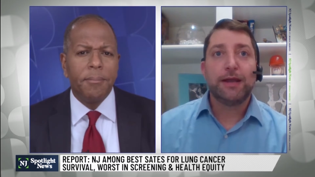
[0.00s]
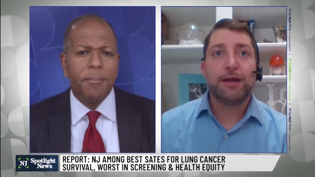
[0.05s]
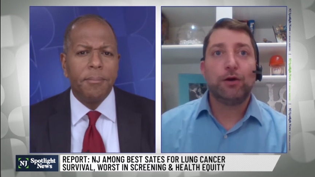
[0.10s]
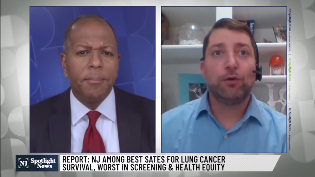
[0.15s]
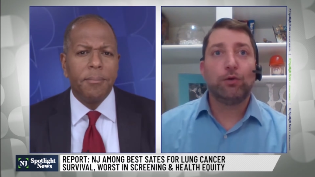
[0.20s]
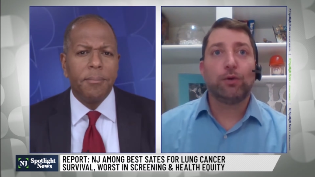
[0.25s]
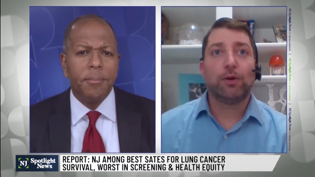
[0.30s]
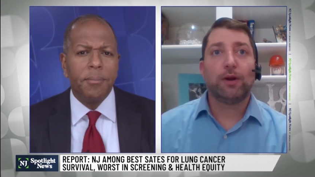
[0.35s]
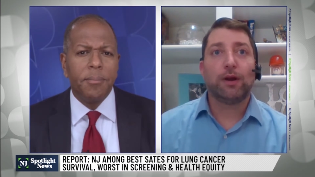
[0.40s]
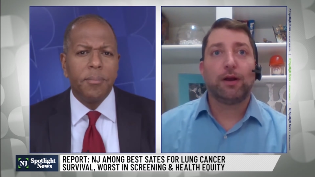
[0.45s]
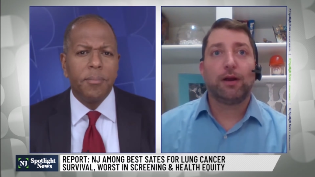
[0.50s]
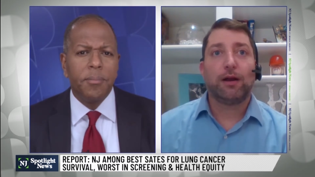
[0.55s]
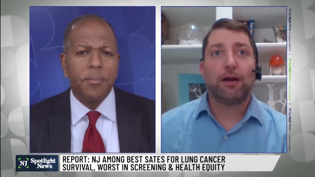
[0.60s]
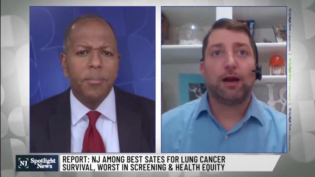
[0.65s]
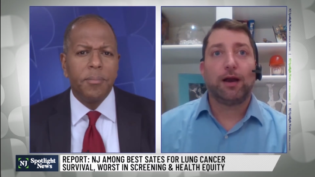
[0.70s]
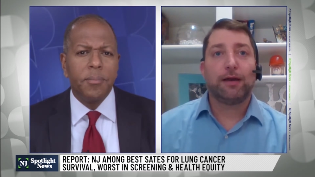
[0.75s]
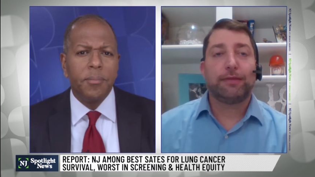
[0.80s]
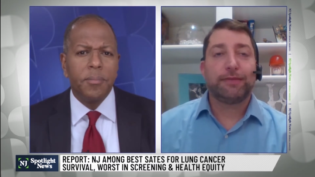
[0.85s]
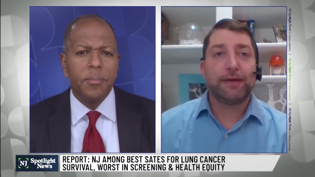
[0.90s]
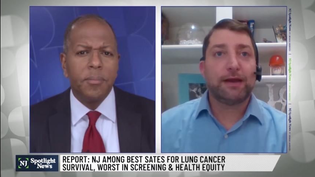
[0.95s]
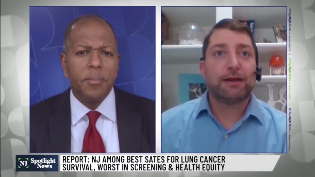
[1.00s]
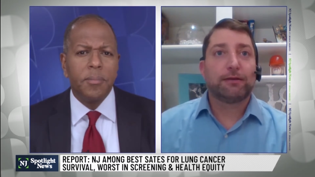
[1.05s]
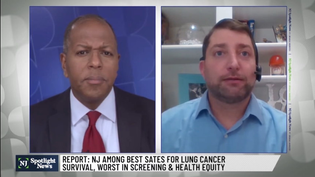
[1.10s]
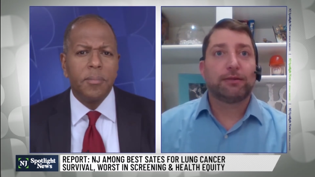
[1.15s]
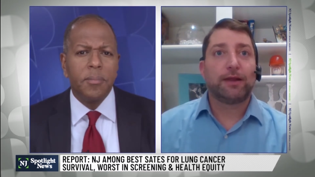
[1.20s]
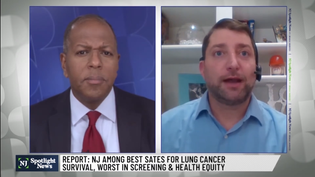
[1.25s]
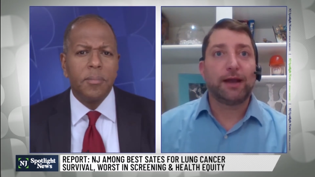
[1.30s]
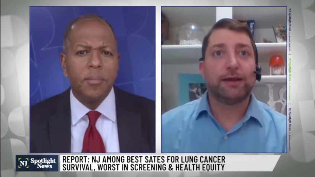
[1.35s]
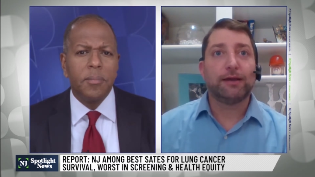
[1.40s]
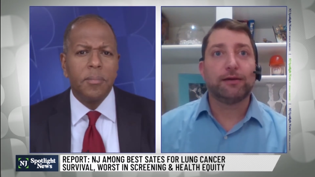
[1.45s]
Speaker 1: You know, I think
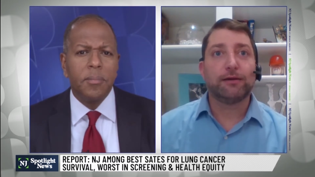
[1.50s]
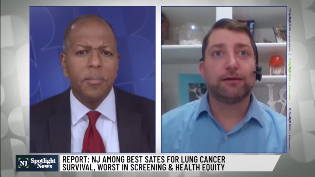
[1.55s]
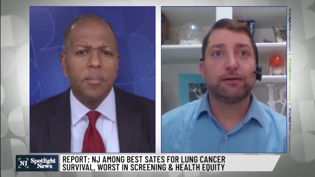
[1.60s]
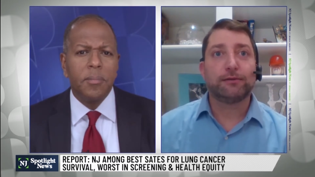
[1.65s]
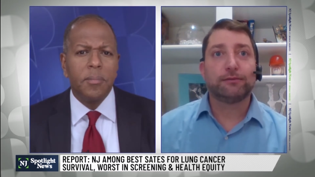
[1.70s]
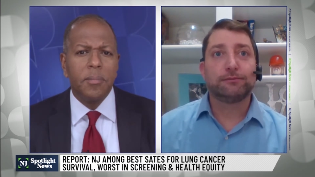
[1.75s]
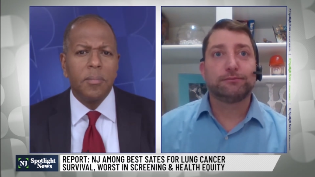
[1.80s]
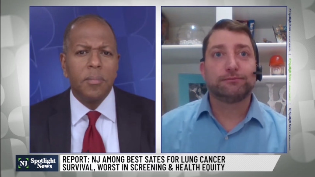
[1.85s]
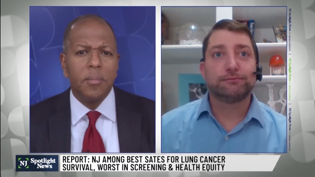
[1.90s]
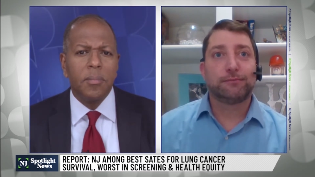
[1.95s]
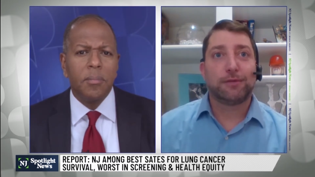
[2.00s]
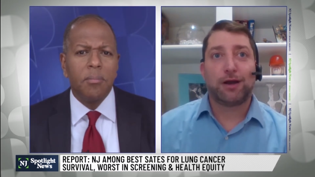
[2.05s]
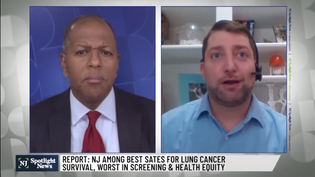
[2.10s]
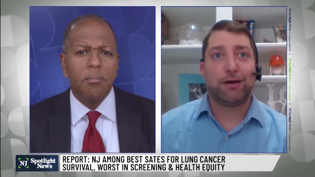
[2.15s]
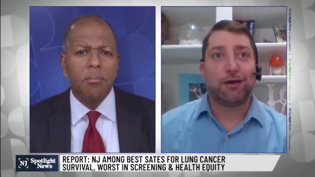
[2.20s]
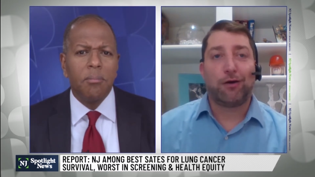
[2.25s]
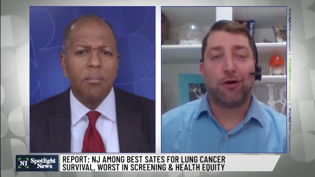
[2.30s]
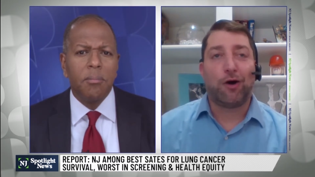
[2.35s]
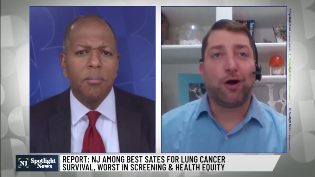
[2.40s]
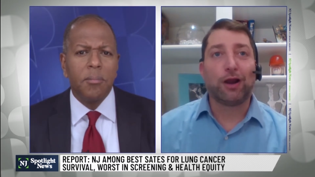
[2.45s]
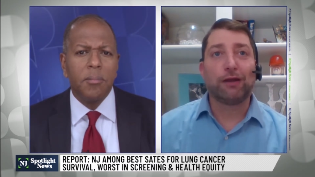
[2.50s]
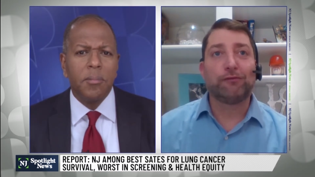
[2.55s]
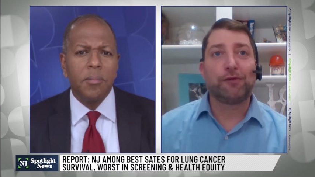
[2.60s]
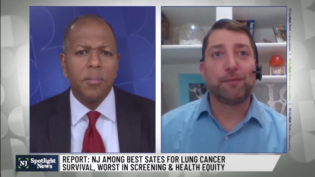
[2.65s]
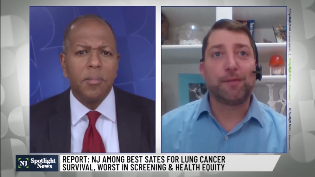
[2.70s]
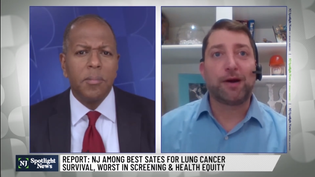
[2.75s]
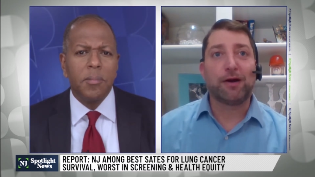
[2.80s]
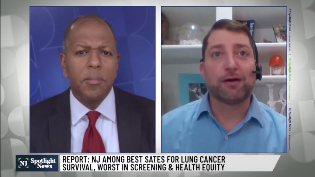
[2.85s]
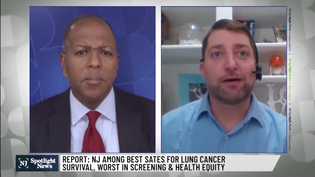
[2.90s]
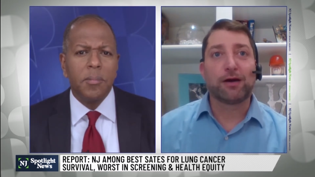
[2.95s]
like all of
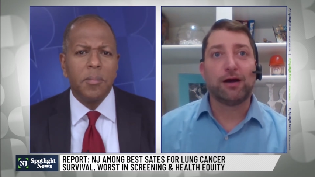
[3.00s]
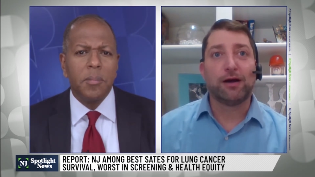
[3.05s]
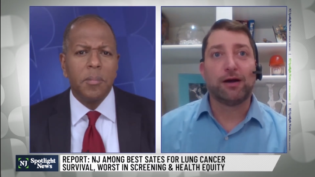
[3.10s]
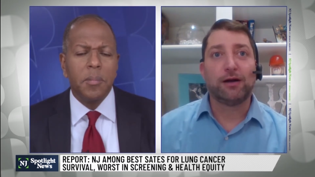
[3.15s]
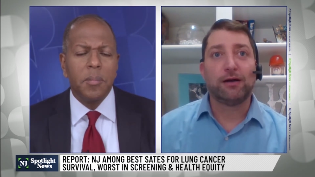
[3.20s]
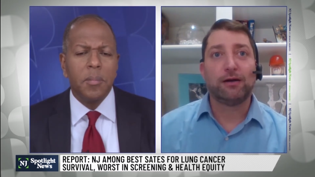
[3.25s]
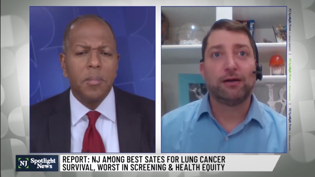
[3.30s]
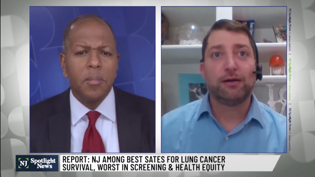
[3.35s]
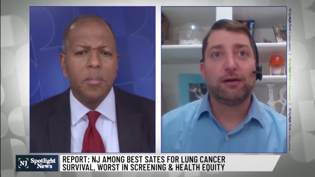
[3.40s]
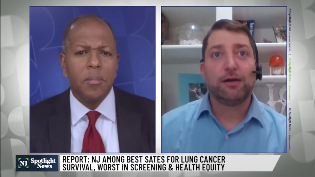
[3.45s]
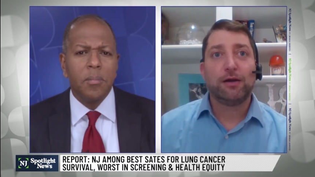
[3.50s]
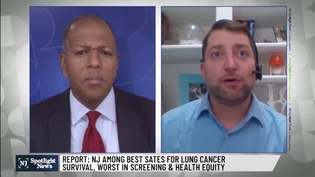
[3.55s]
America,